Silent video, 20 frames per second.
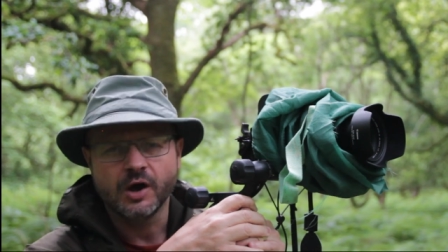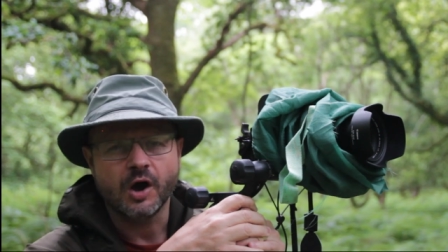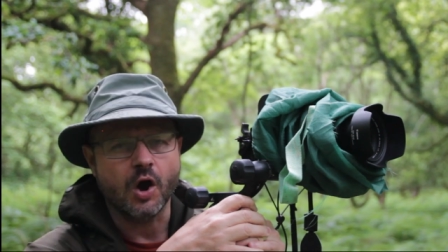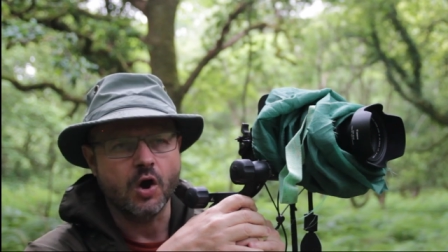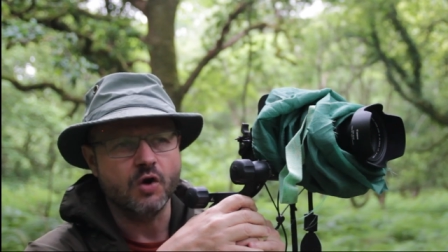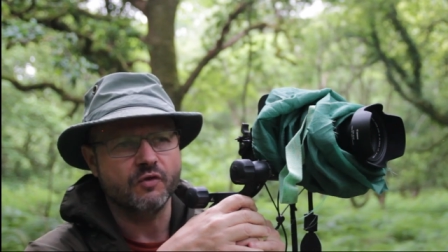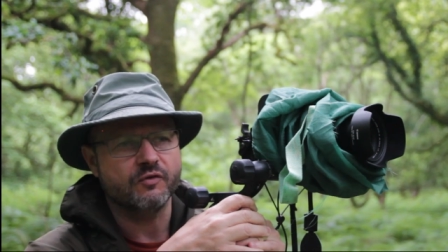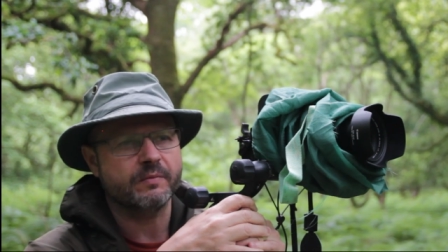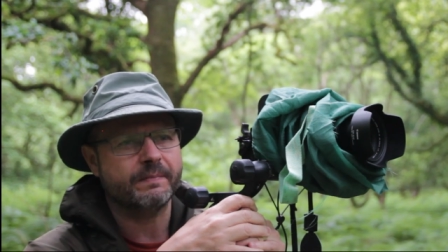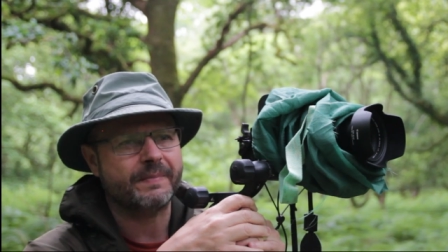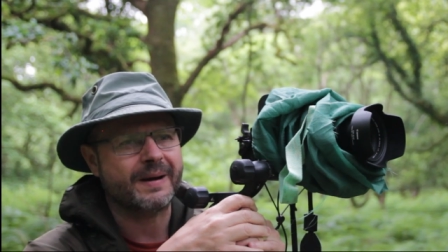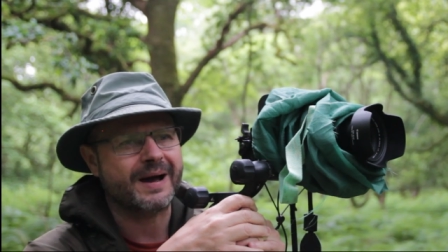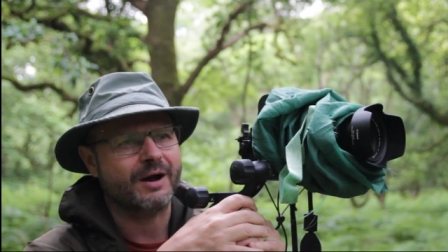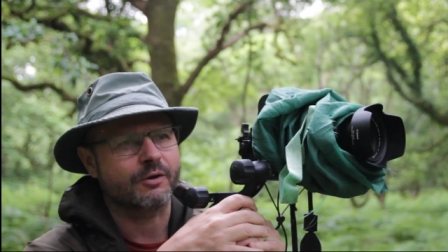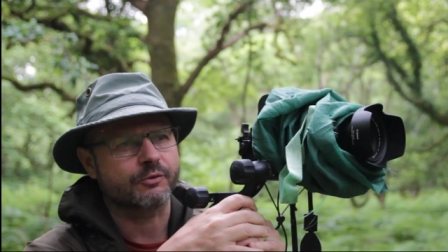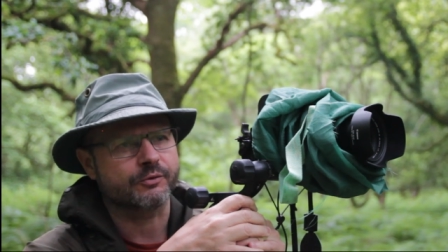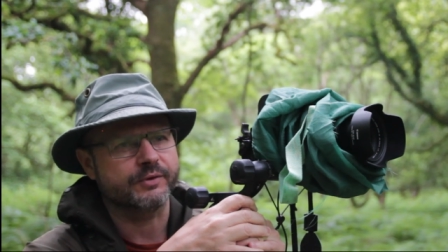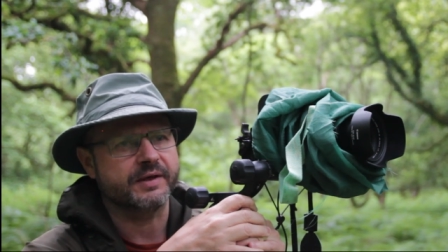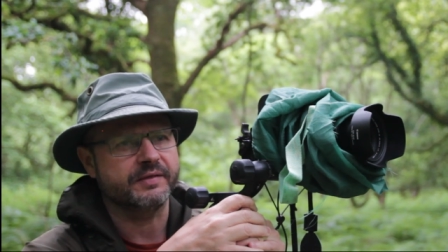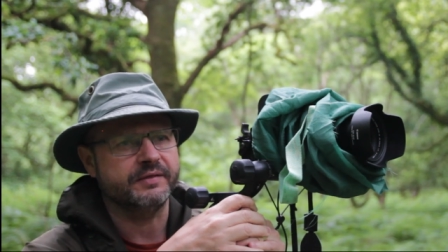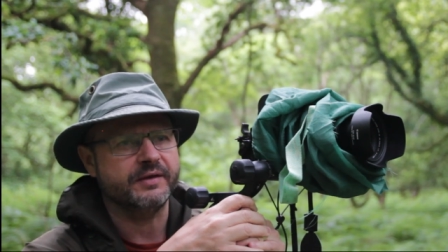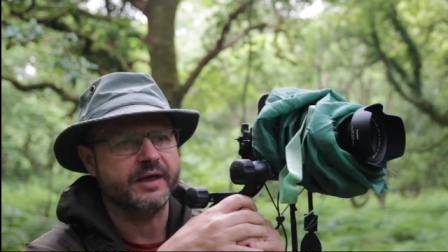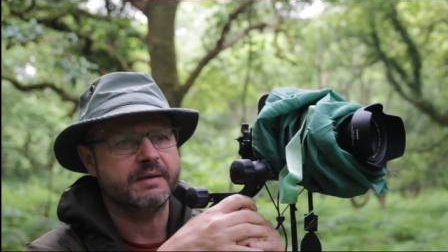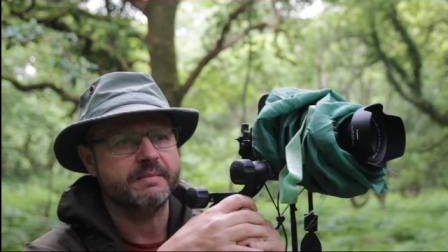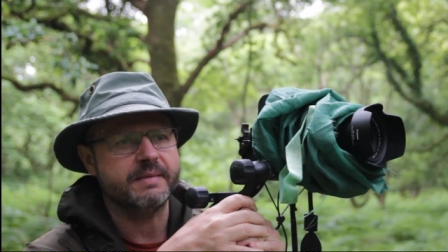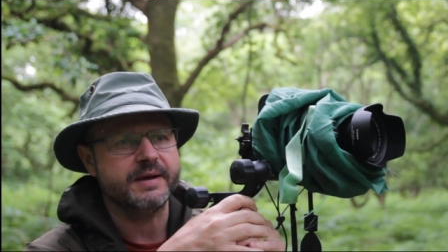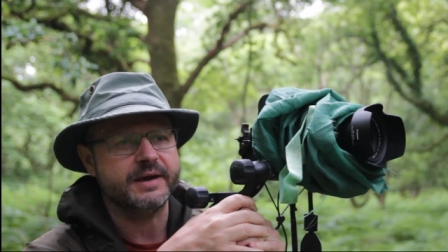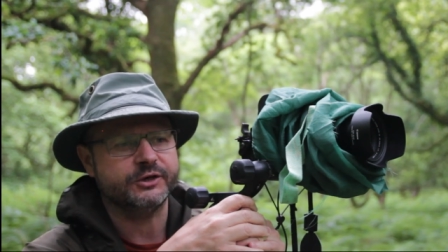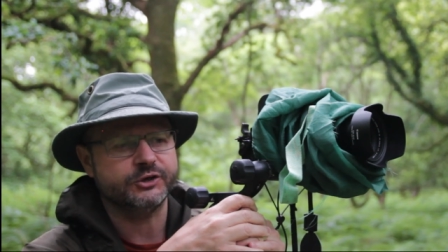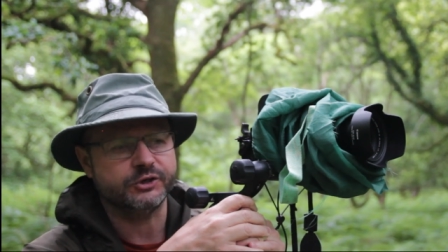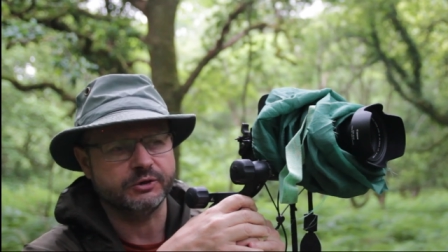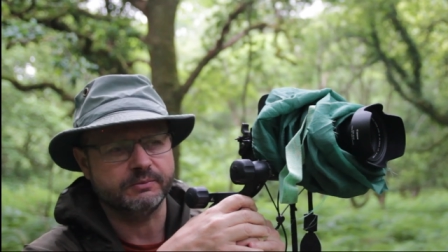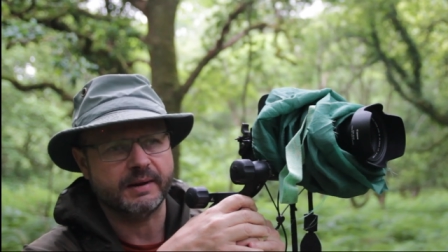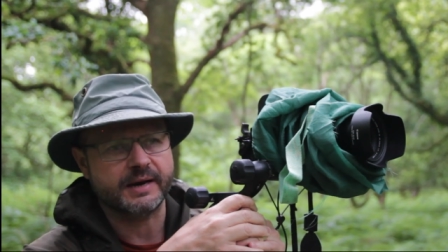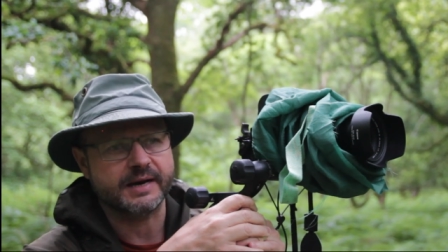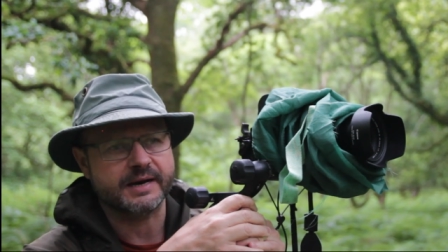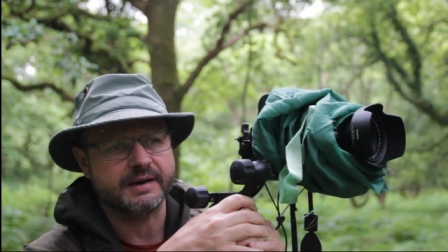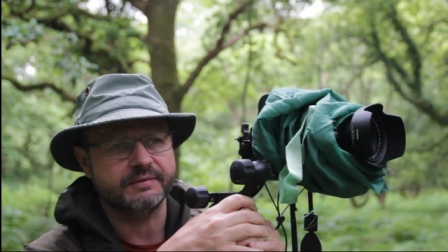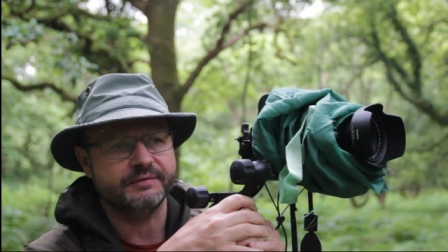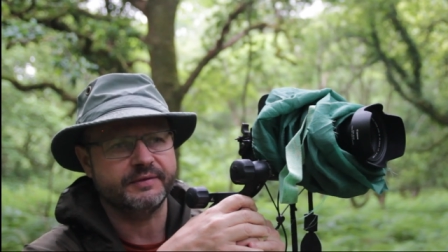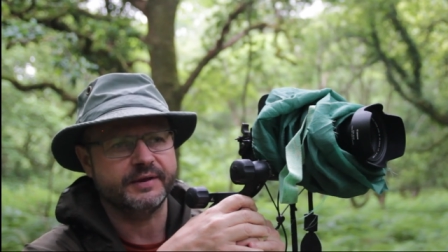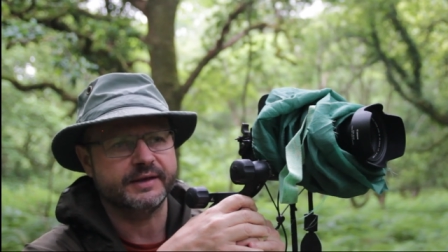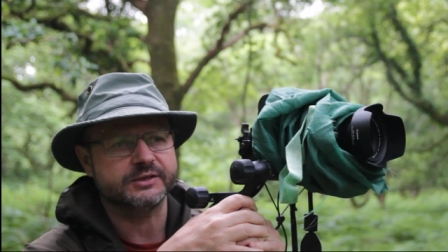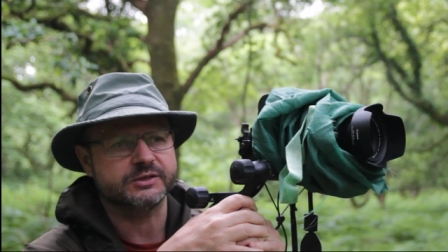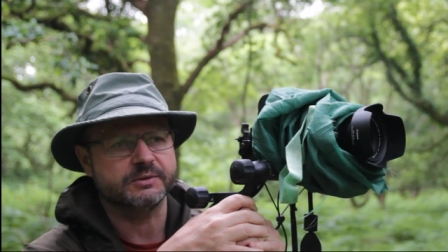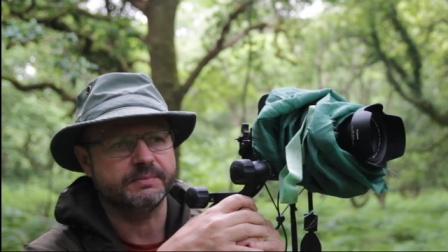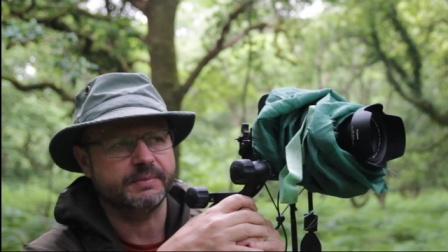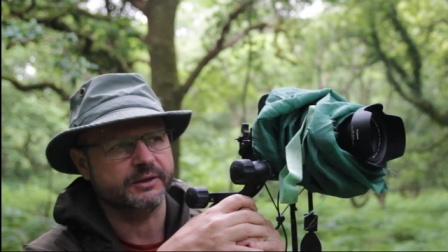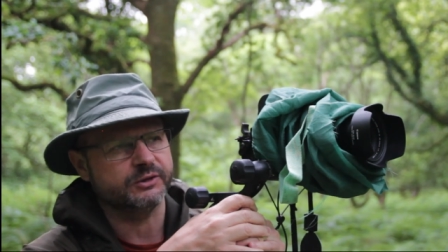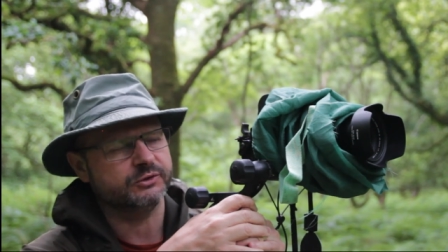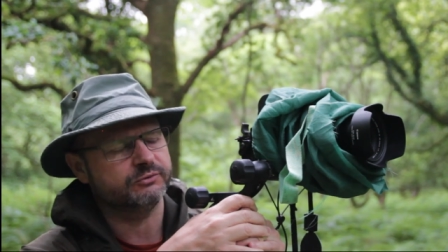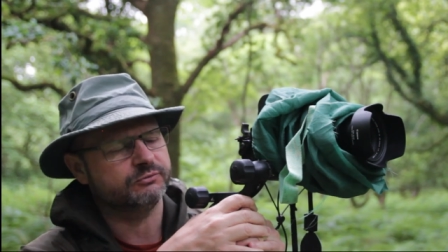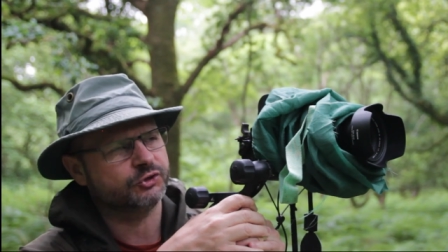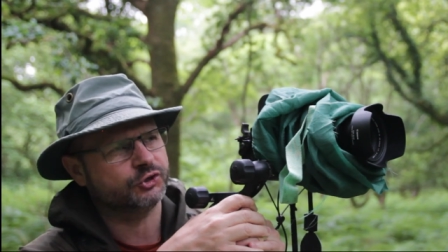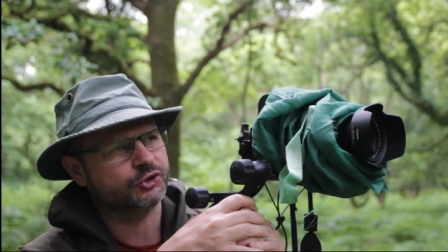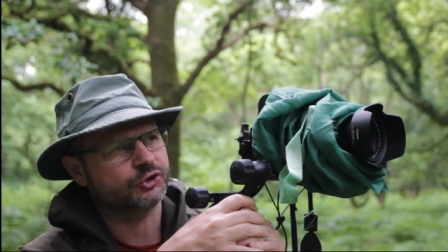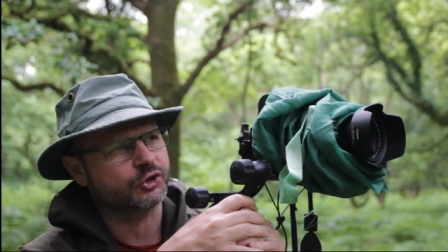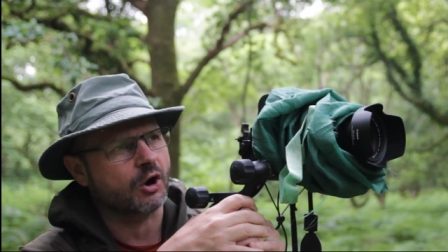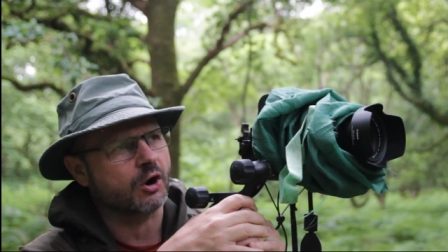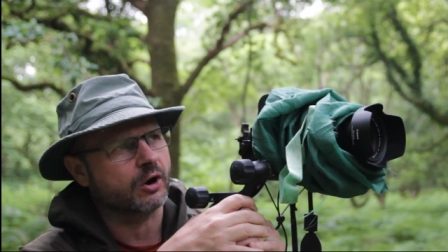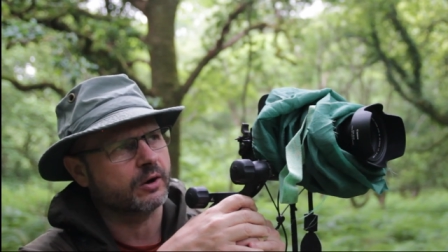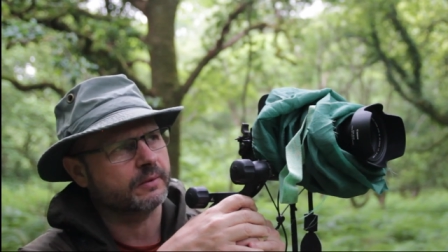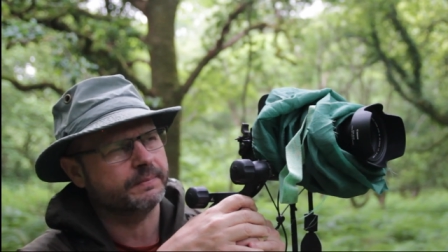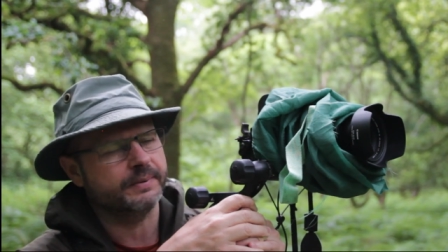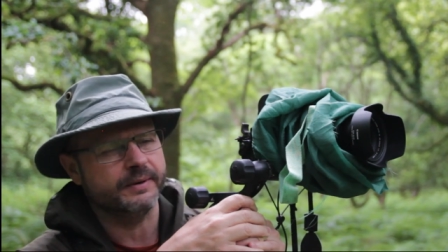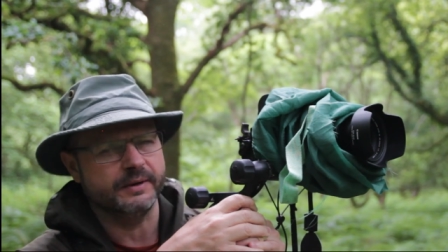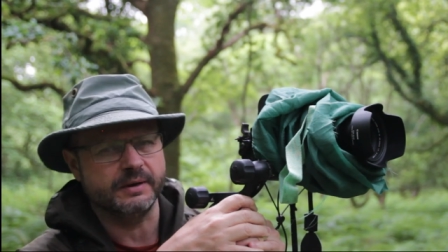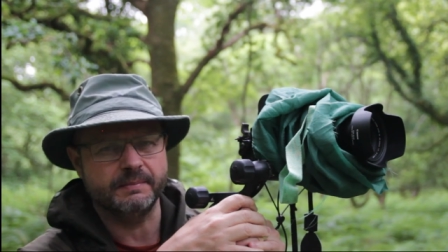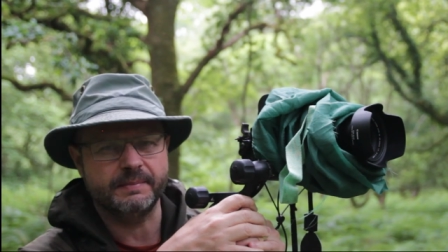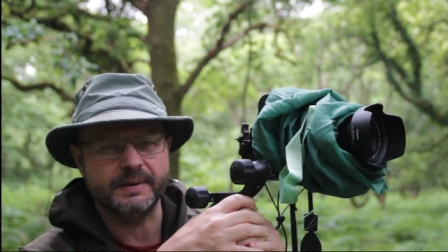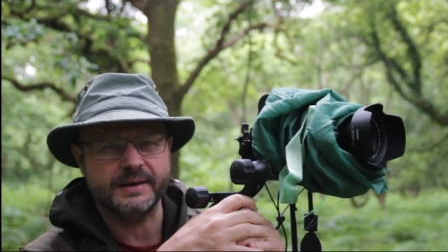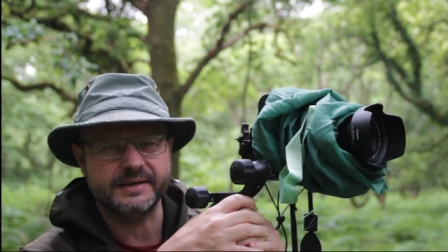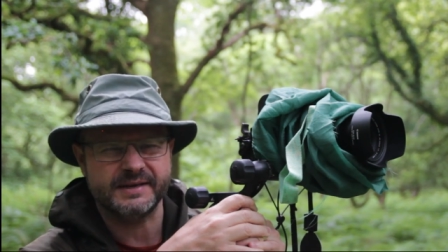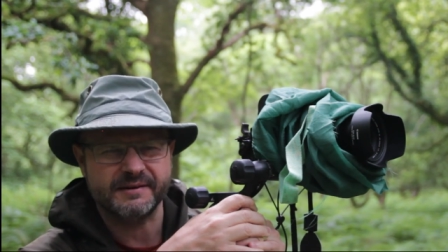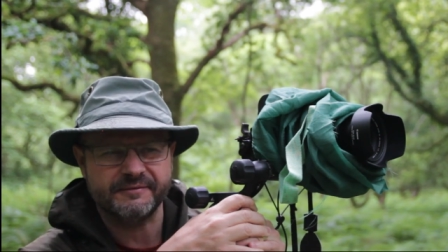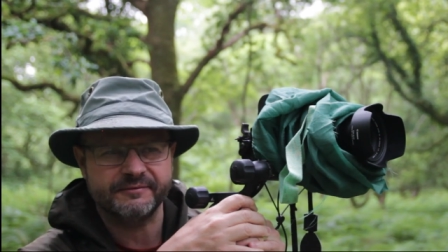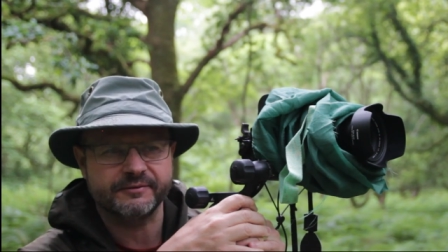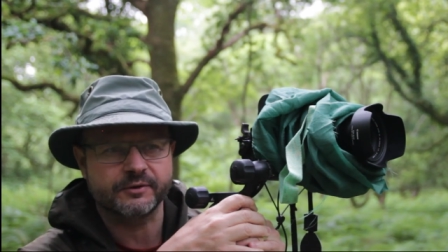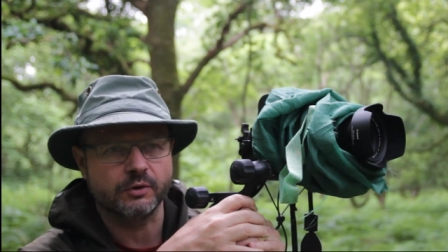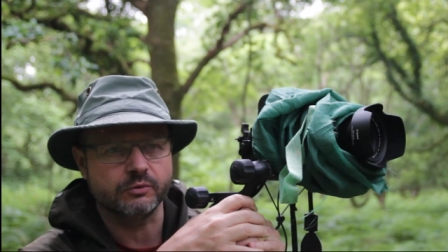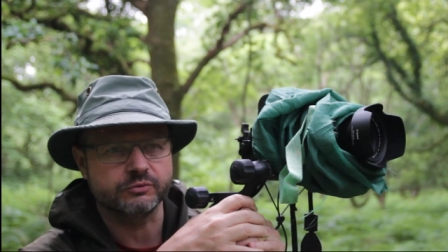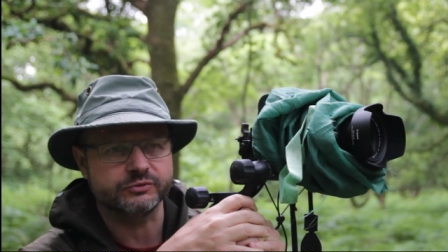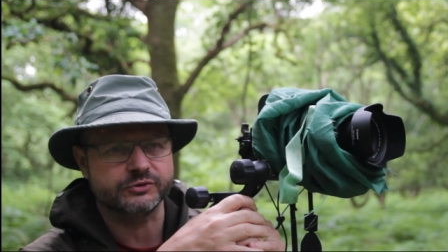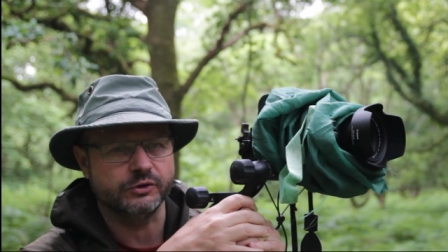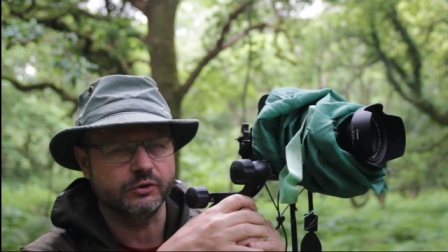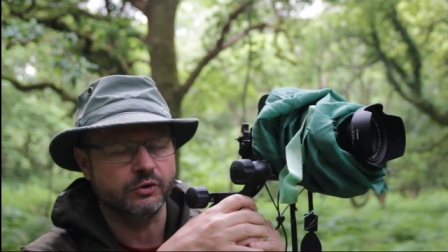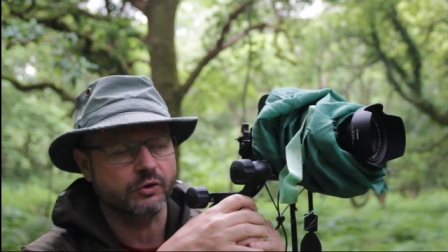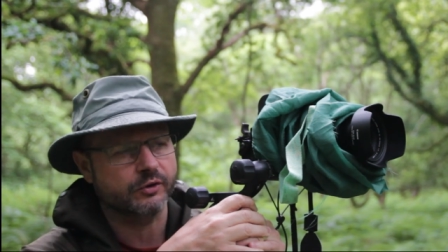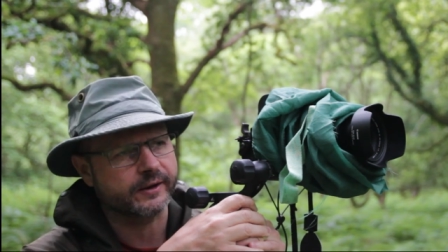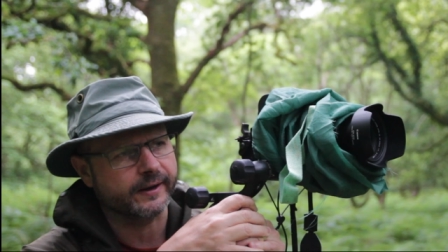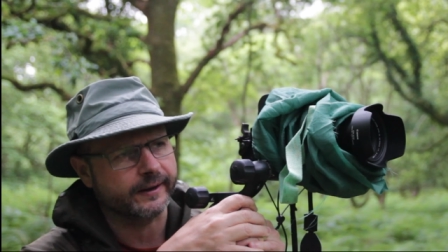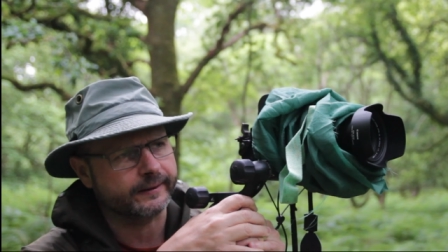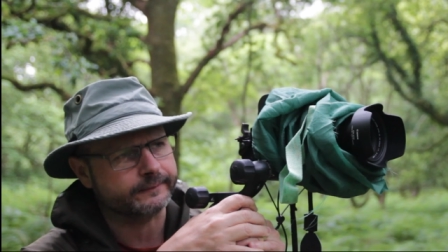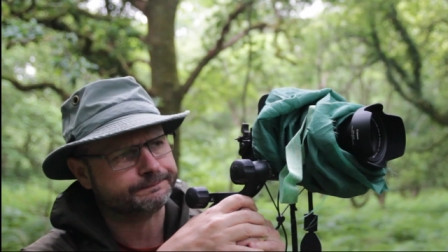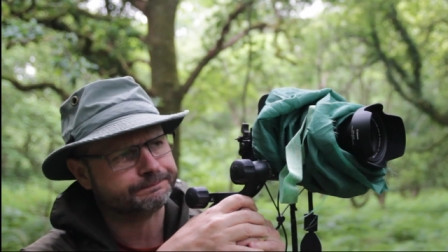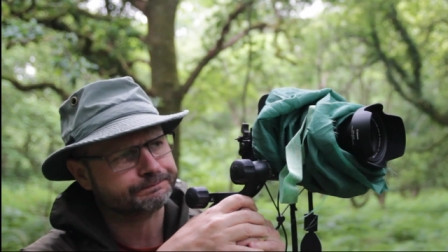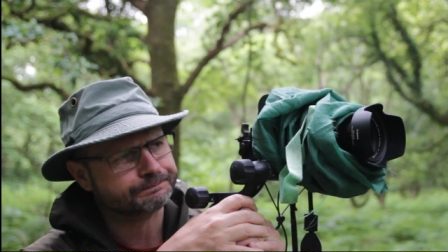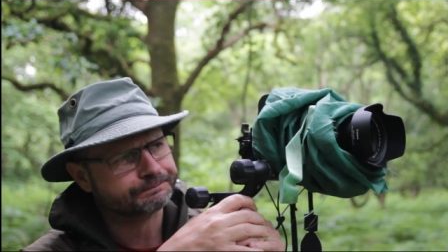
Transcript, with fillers: overpowering the image and making things a bit sharp and a bit difficult to look at.